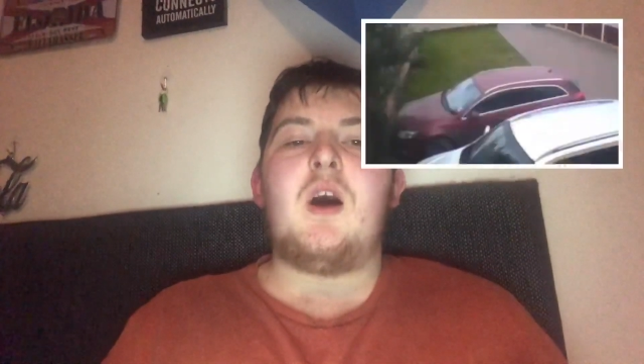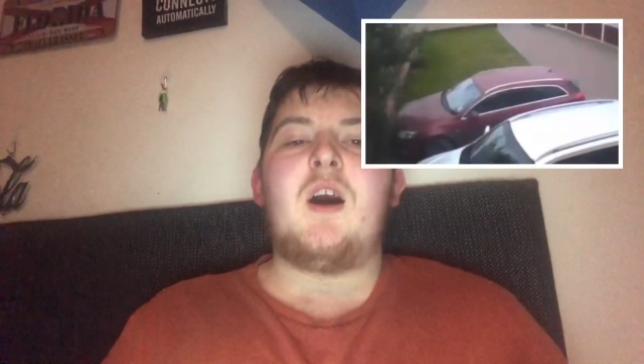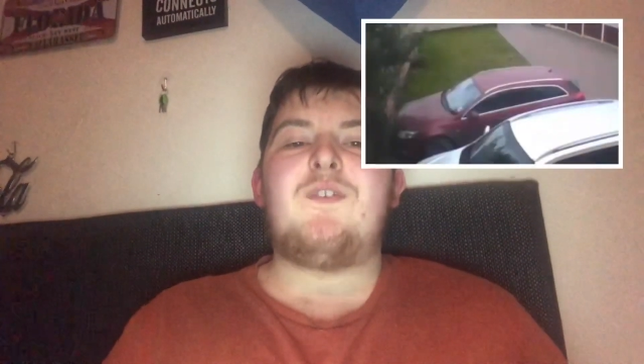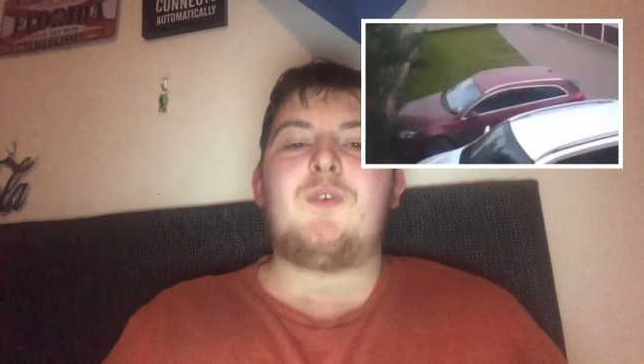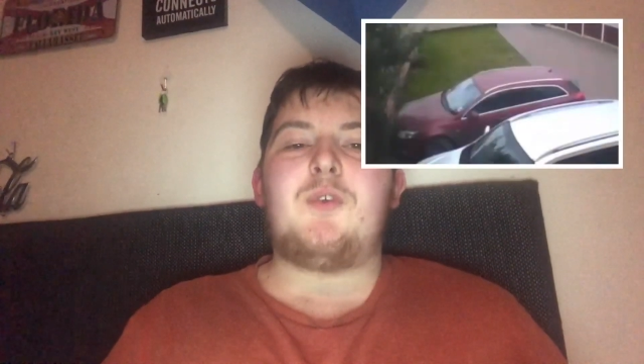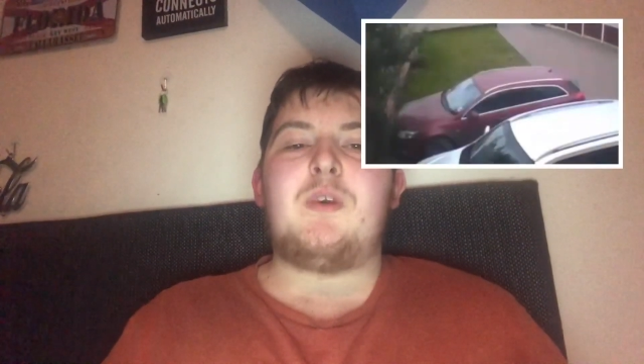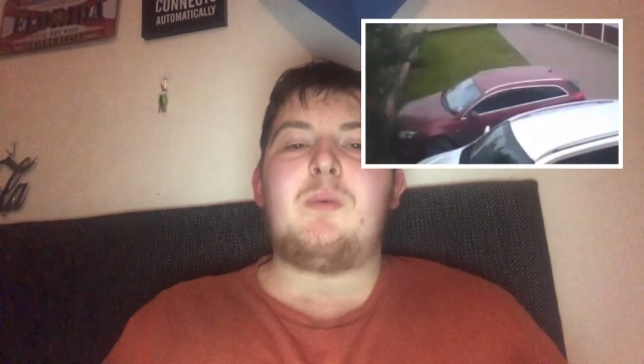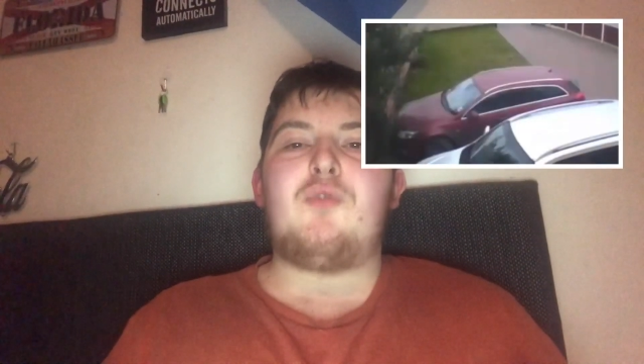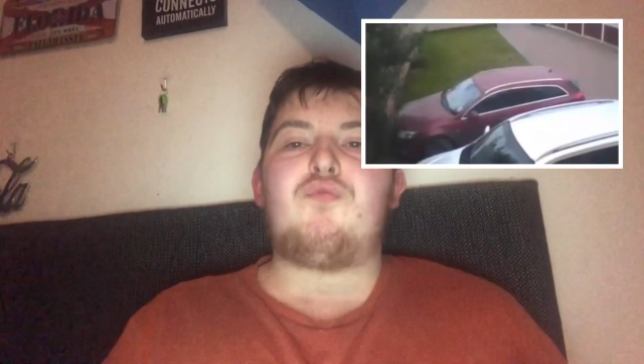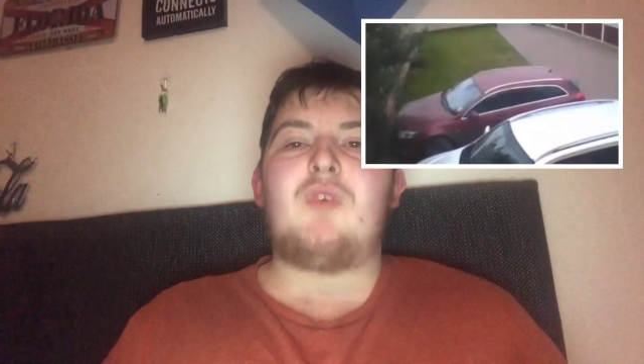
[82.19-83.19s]
I thought it
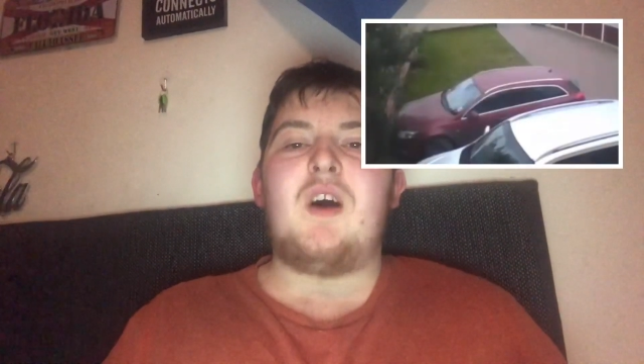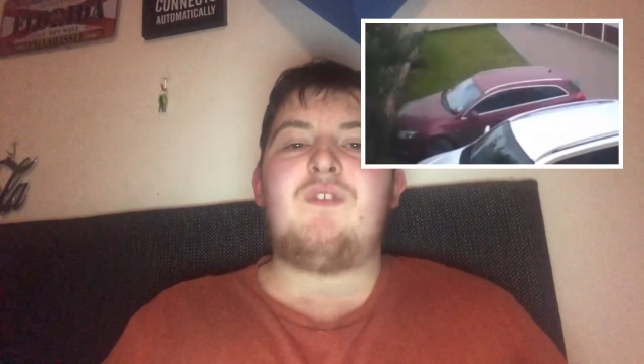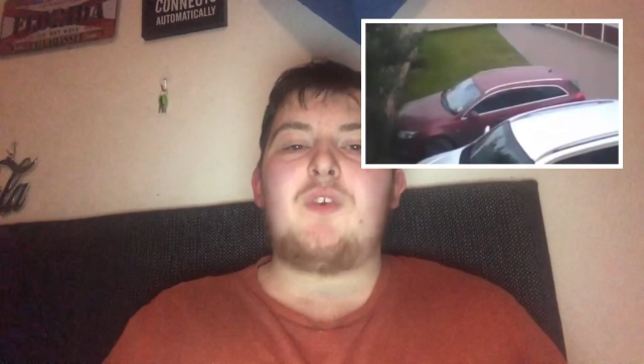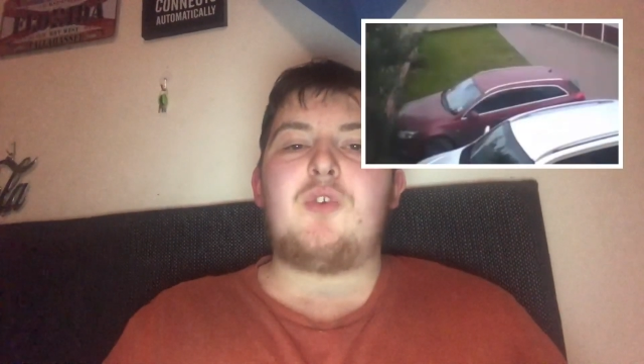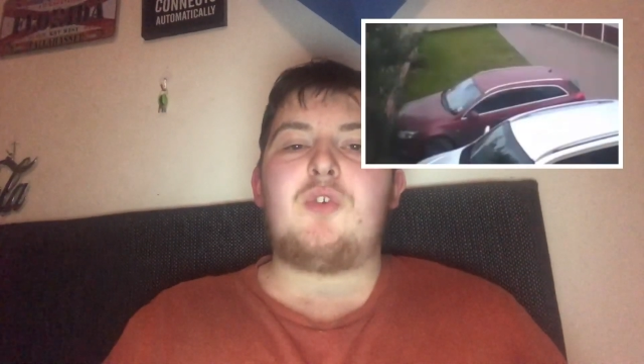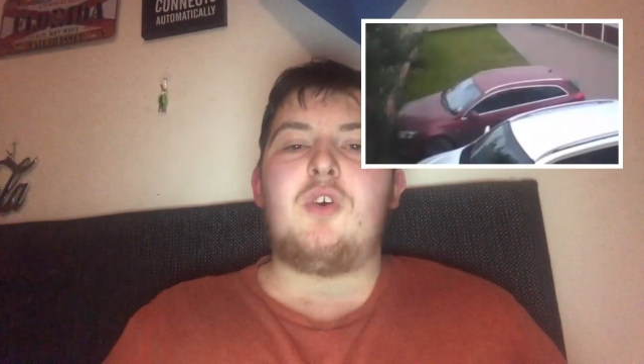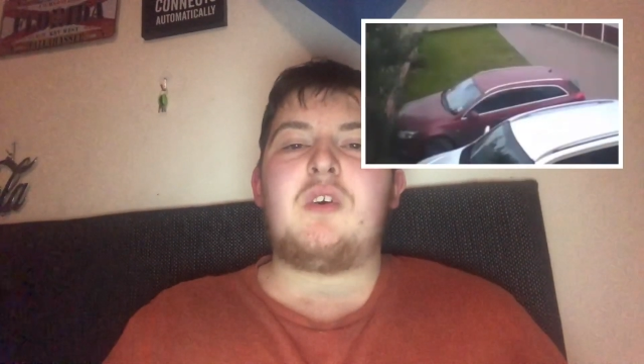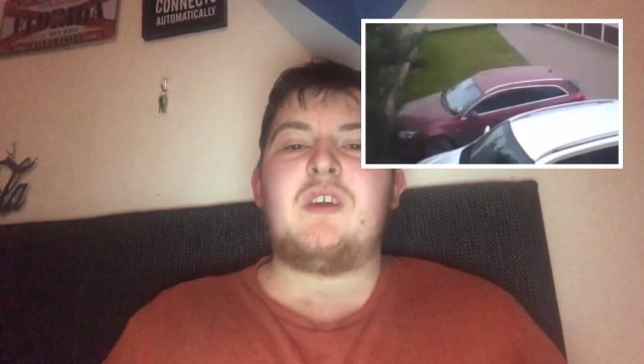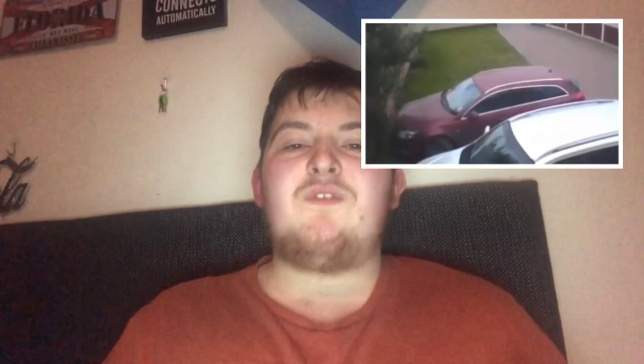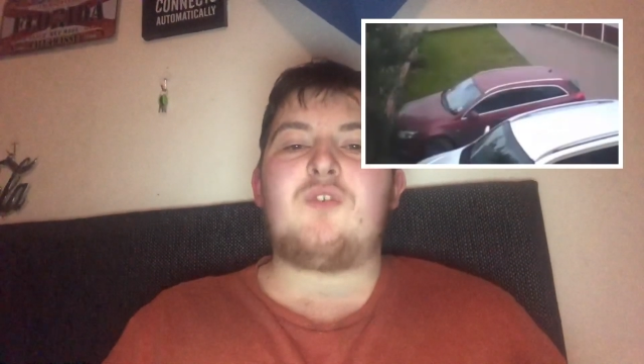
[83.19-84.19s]
was rather good
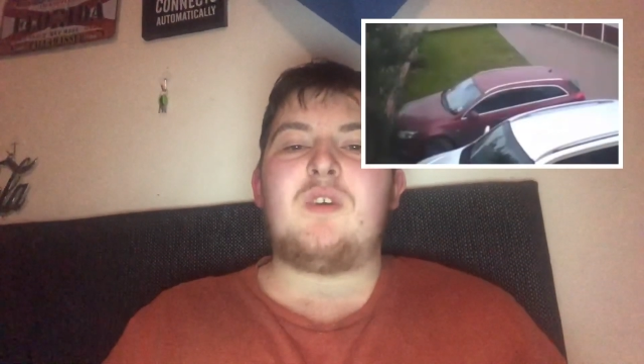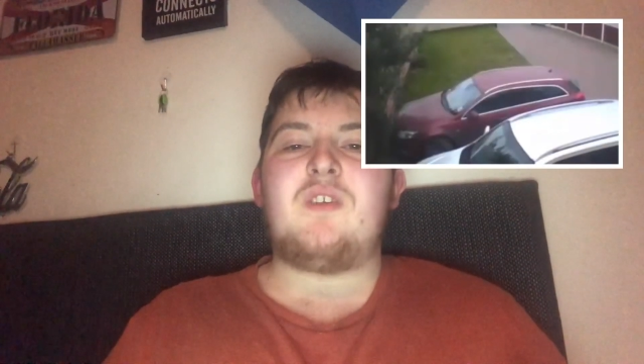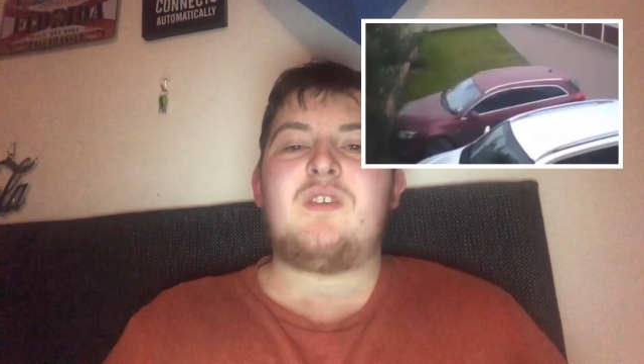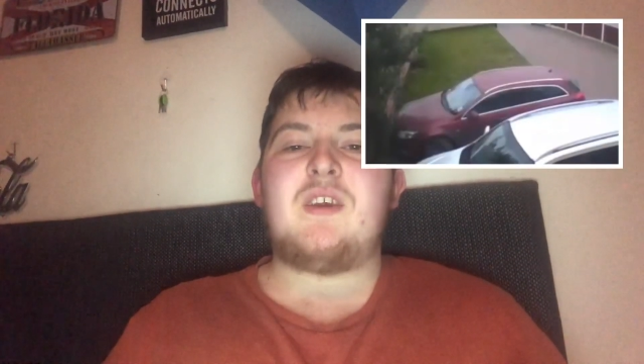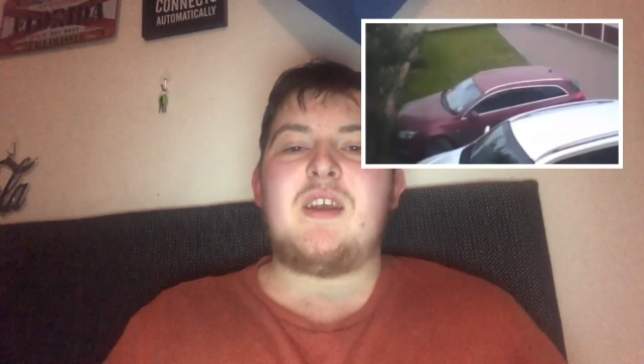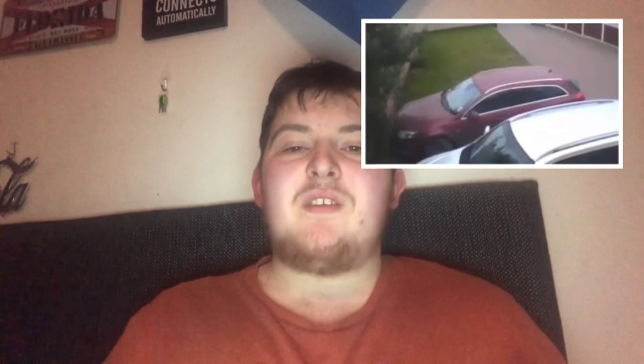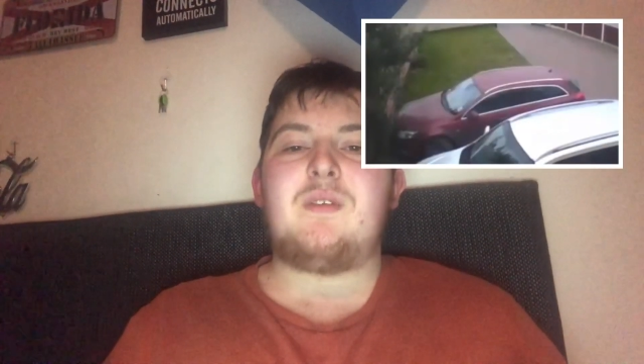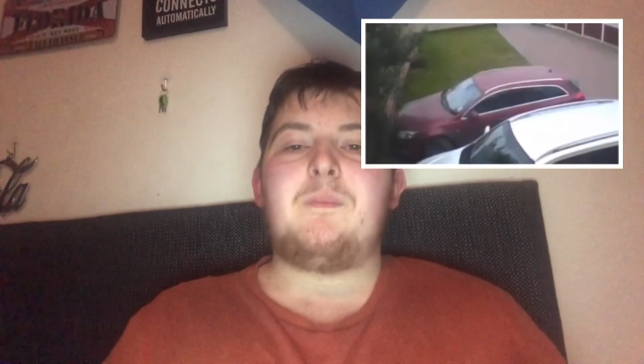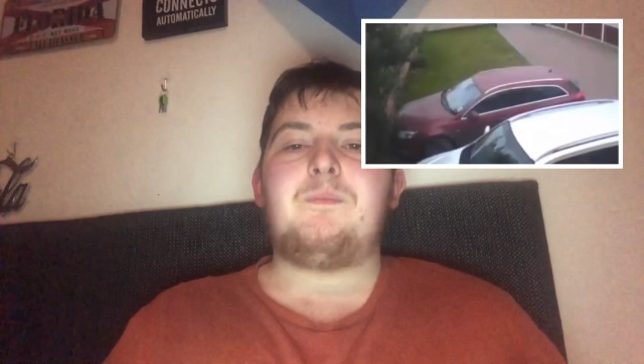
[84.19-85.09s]
looking for an estate,